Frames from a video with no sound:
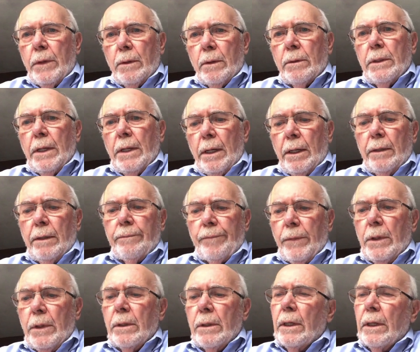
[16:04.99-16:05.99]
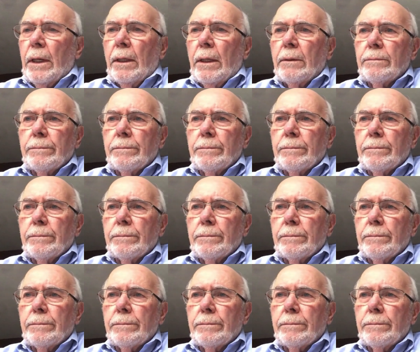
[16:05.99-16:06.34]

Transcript: Okay. All right.